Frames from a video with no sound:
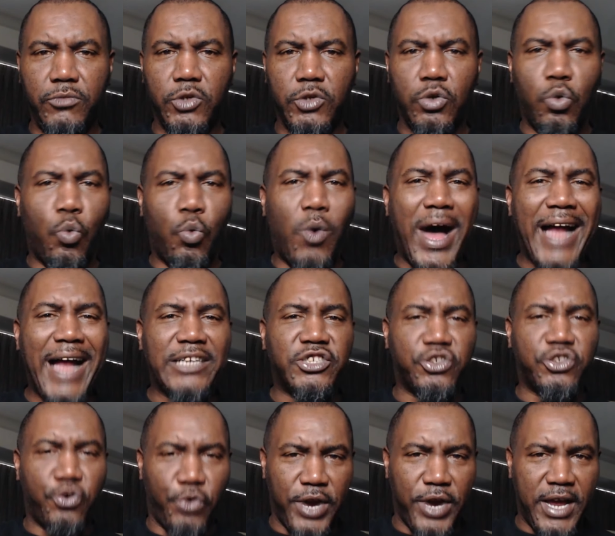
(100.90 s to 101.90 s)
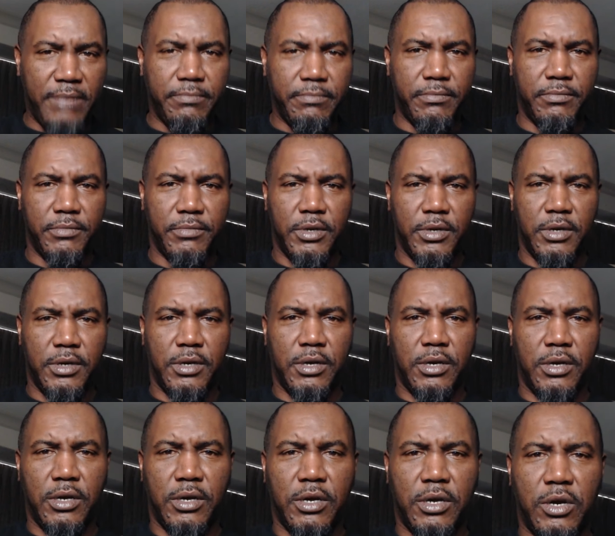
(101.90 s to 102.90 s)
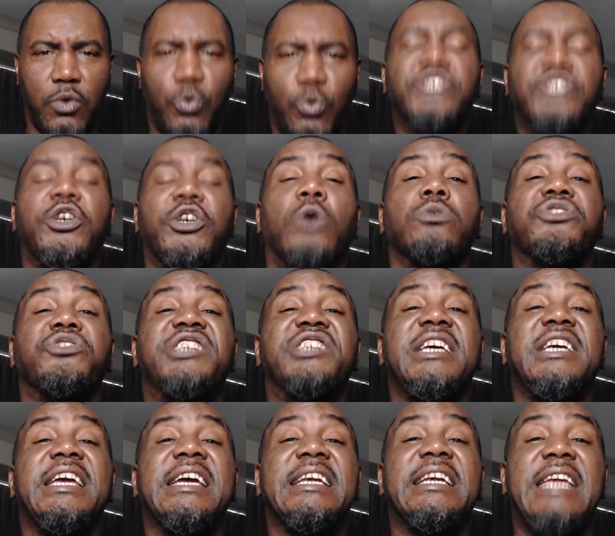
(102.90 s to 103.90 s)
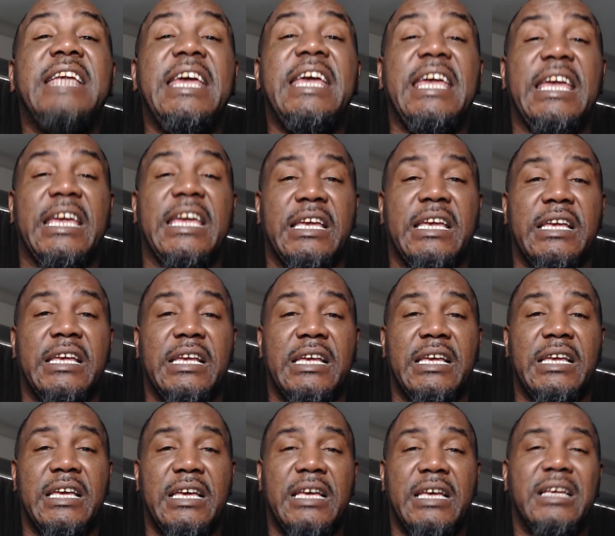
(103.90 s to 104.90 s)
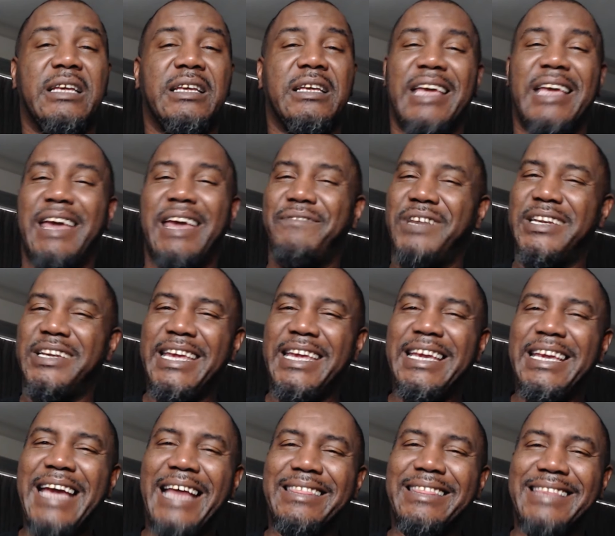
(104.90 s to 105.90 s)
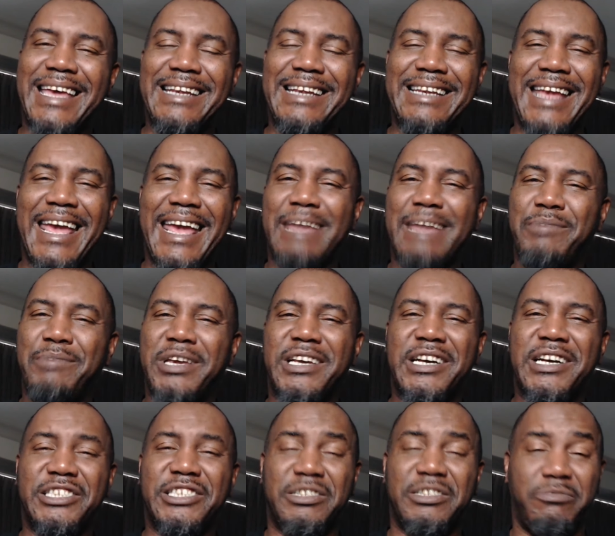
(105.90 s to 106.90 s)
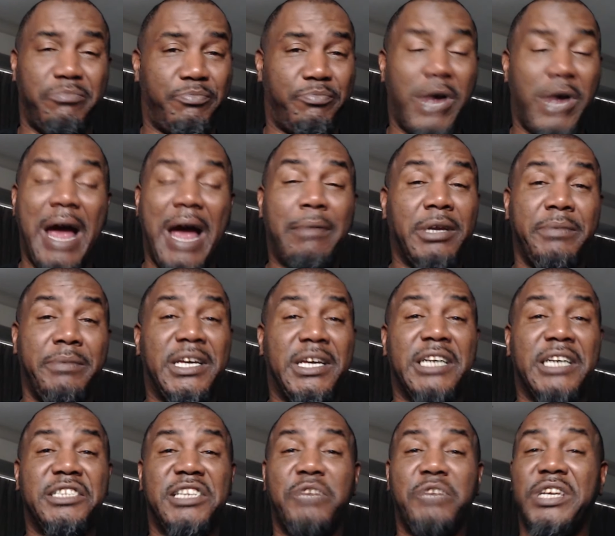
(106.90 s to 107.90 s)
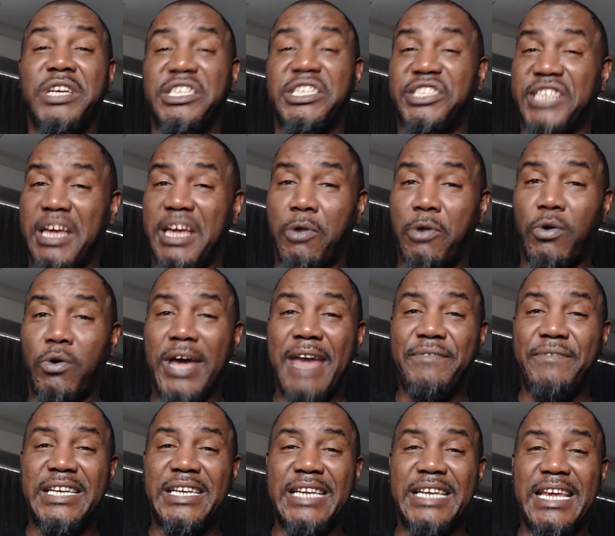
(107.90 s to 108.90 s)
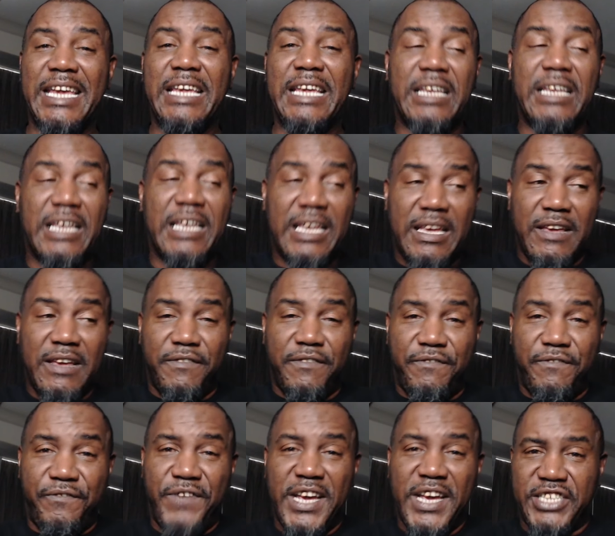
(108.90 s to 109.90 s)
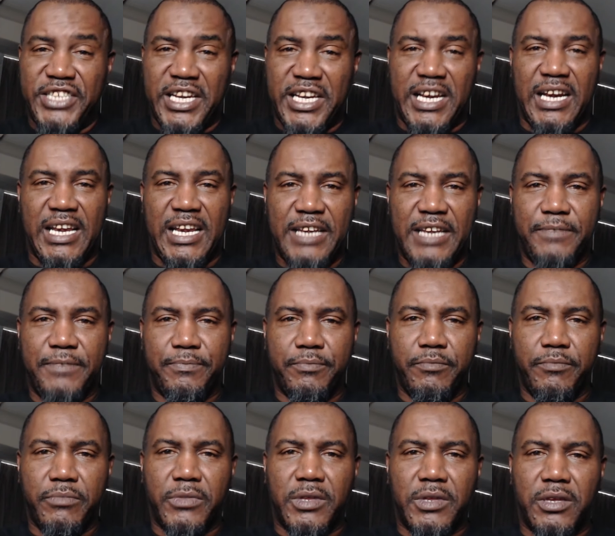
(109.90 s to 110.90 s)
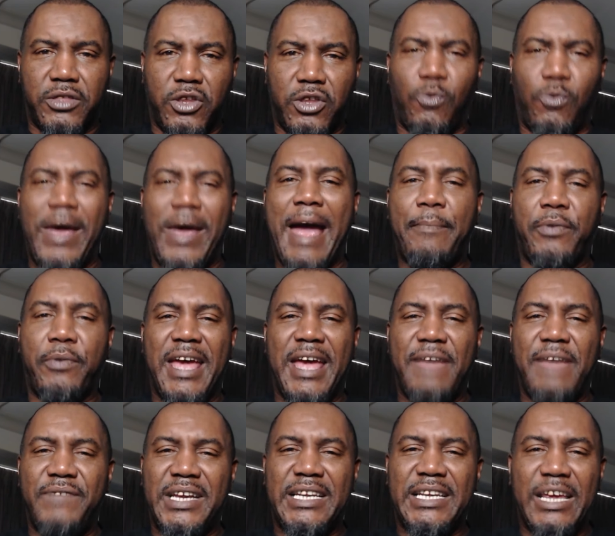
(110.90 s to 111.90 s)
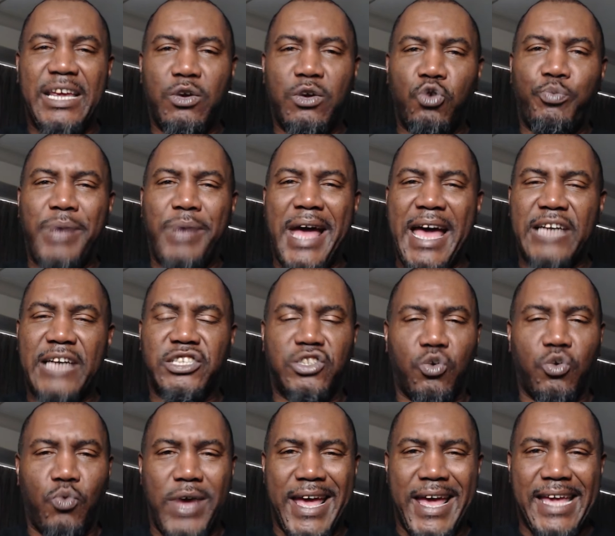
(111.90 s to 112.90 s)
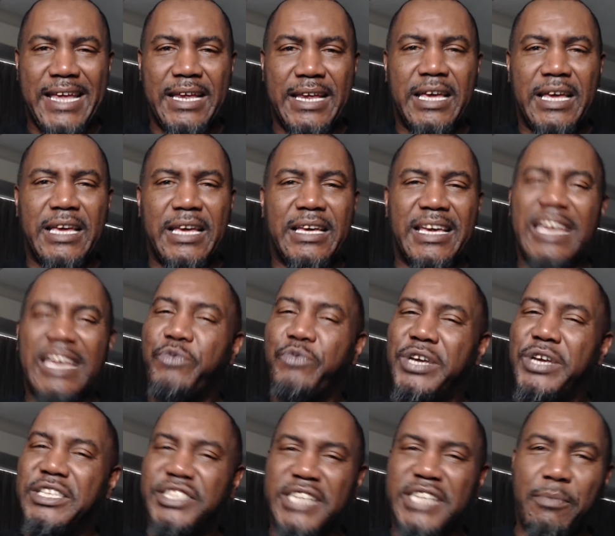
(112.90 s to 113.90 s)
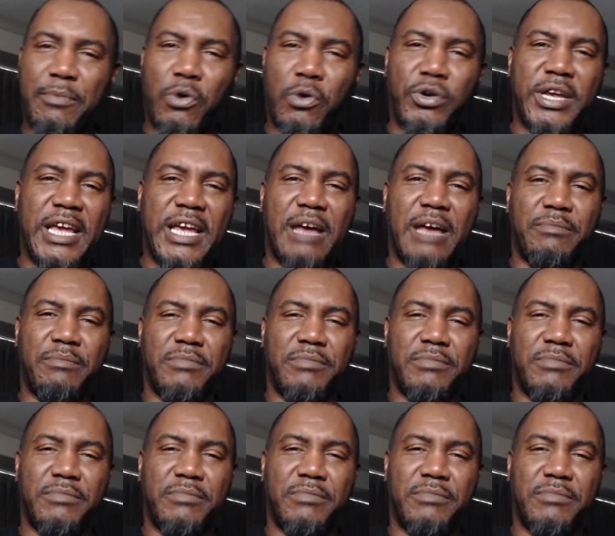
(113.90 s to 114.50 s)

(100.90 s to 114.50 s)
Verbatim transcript: Watts Crip, was on C&D. Heavy D got that name because probably because he resembled Heavy D physically, the rapper Heavy D who passed away. He resembled him.